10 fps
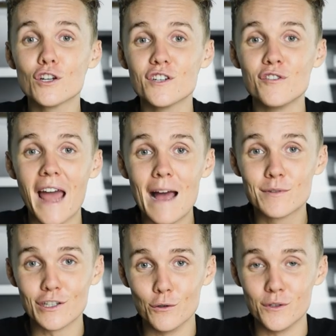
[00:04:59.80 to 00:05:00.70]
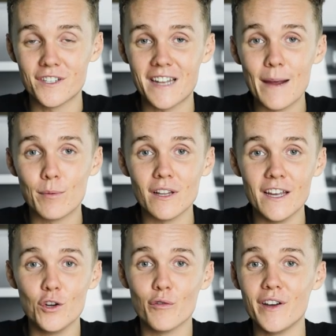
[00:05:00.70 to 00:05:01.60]
shots are an absolute staple
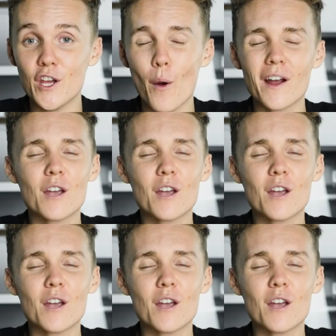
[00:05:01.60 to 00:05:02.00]
in your video